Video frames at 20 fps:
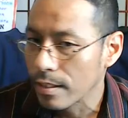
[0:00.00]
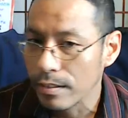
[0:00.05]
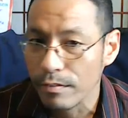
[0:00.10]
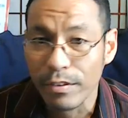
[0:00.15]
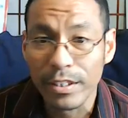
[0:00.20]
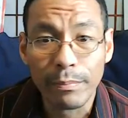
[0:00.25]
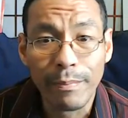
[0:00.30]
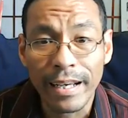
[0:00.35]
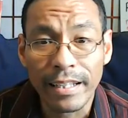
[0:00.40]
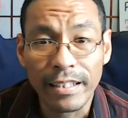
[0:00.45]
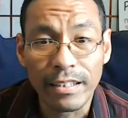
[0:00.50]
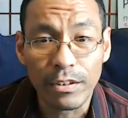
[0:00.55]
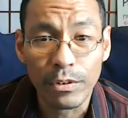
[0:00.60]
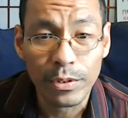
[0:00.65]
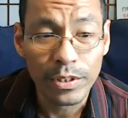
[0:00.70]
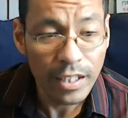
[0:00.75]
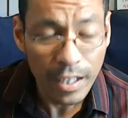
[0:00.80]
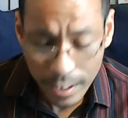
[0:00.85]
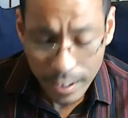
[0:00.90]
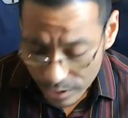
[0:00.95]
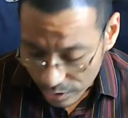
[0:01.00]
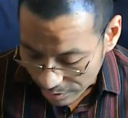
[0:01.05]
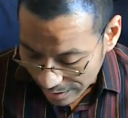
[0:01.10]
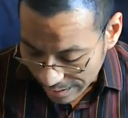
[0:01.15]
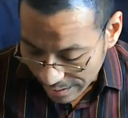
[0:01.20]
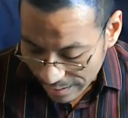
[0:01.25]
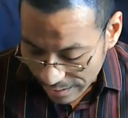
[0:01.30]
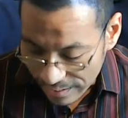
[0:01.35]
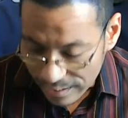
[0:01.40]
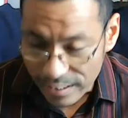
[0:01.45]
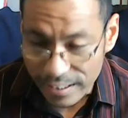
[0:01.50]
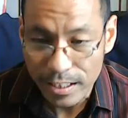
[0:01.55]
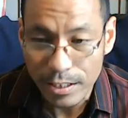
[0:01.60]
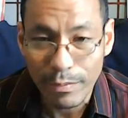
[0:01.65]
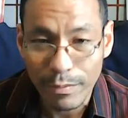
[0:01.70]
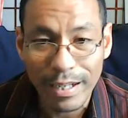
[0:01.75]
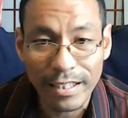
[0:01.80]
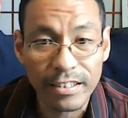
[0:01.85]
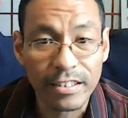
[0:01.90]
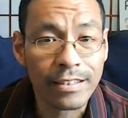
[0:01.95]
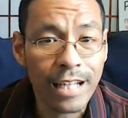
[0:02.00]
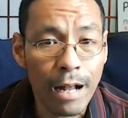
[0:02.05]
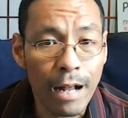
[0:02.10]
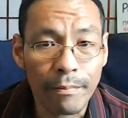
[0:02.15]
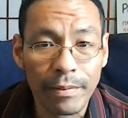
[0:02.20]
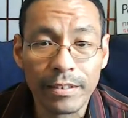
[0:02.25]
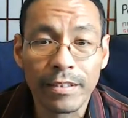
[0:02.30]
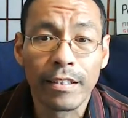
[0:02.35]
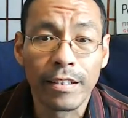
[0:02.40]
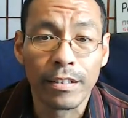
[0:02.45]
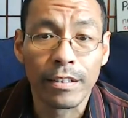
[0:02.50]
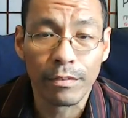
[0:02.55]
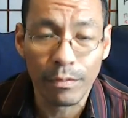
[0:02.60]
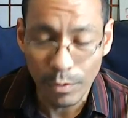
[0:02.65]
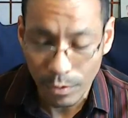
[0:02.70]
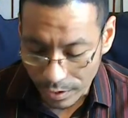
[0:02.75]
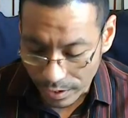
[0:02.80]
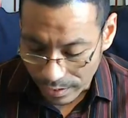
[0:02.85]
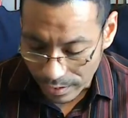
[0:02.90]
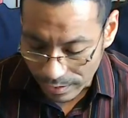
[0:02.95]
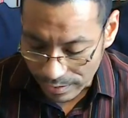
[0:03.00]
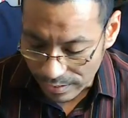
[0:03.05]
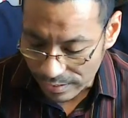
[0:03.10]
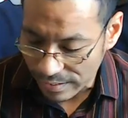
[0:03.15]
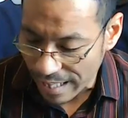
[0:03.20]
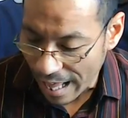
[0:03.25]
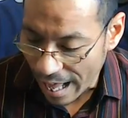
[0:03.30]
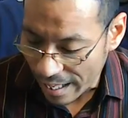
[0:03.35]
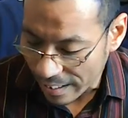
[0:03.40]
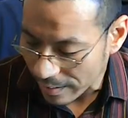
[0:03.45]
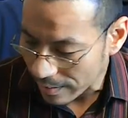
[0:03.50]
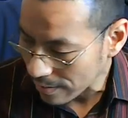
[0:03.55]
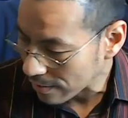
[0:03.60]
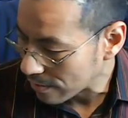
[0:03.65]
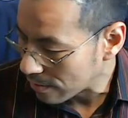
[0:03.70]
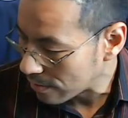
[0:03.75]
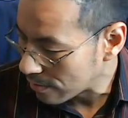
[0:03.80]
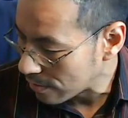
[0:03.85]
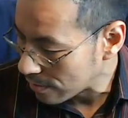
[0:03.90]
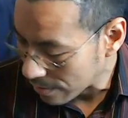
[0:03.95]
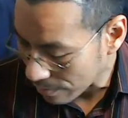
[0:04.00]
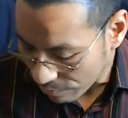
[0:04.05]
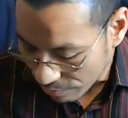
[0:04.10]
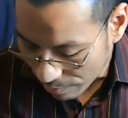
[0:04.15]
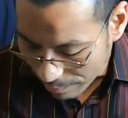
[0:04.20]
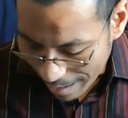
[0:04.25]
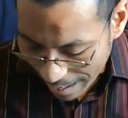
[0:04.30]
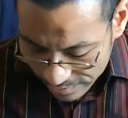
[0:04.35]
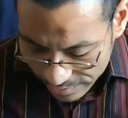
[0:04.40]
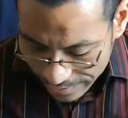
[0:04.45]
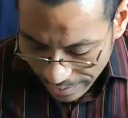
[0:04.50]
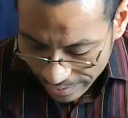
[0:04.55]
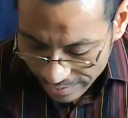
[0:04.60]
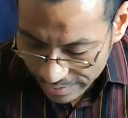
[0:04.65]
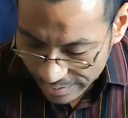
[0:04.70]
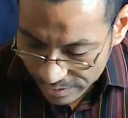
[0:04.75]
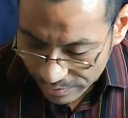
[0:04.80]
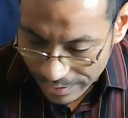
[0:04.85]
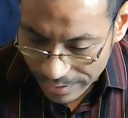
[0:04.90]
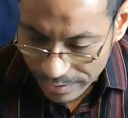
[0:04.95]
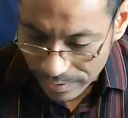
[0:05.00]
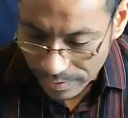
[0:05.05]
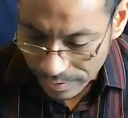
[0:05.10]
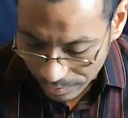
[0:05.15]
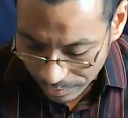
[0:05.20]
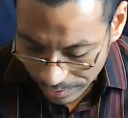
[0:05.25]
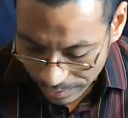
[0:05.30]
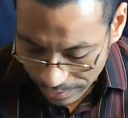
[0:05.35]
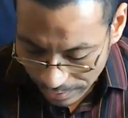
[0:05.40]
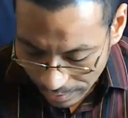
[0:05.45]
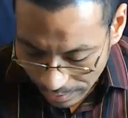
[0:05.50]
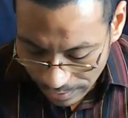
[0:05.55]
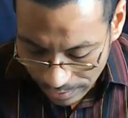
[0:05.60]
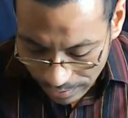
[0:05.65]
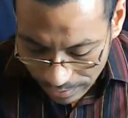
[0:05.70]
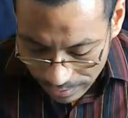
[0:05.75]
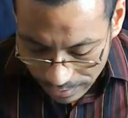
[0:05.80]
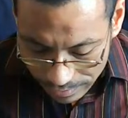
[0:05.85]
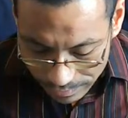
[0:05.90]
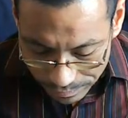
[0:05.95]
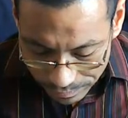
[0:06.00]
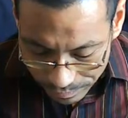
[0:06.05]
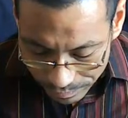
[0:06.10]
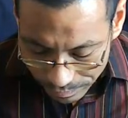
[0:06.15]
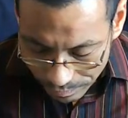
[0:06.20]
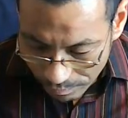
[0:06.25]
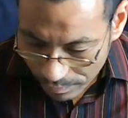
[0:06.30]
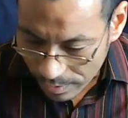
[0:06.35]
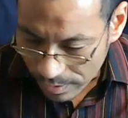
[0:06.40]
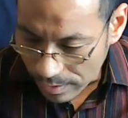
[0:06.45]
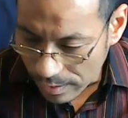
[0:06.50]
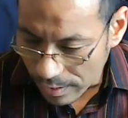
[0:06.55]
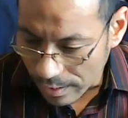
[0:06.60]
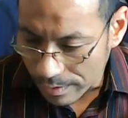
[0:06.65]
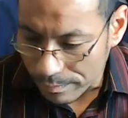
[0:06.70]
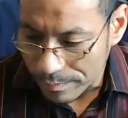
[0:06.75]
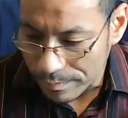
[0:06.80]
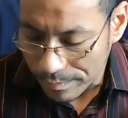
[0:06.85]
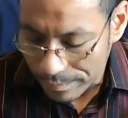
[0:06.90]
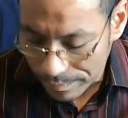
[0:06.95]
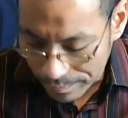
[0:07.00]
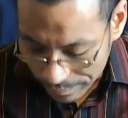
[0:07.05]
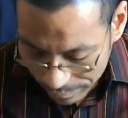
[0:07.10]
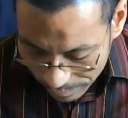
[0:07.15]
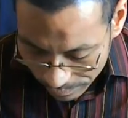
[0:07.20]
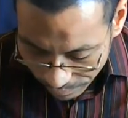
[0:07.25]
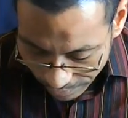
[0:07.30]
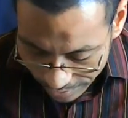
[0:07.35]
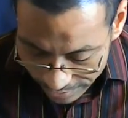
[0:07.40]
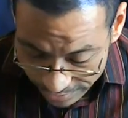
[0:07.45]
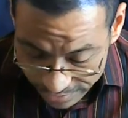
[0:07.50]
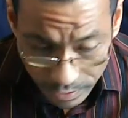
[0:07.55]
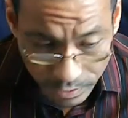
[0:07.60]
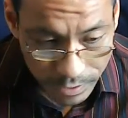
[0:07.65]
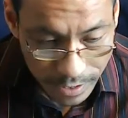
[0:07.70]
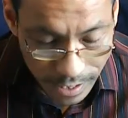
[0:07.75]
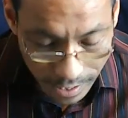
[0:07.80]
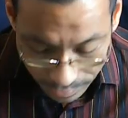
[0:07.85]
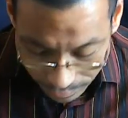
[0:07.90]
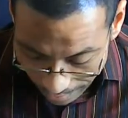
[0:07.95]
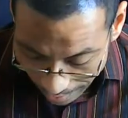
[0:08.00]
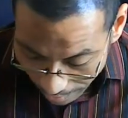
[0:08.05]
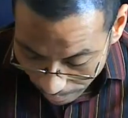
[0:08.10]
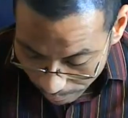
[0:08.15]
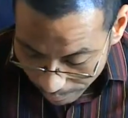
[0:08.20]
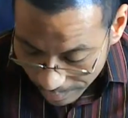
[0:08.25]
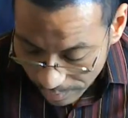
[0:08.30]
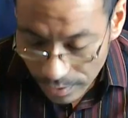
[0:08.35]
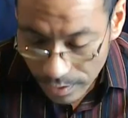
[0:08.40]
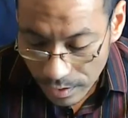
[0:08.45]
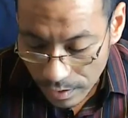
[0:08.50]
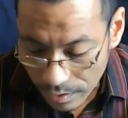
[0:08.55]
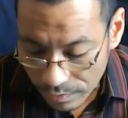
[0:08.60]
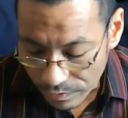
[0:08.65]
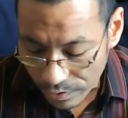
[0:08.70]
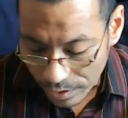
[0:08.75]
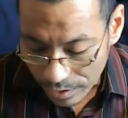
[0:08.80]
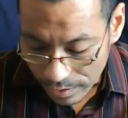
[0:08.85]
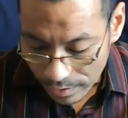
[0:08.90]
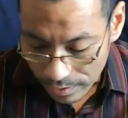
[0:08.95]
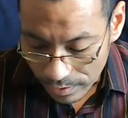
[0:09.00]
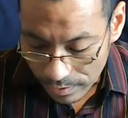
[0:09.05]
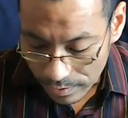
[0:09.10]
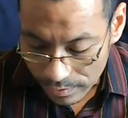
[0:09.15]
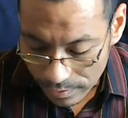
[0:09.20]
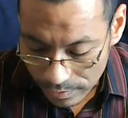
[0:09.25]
with my own country, just so I could stop another war that, for Palestine and Israel, or for the Tikkun Ha'Olam, or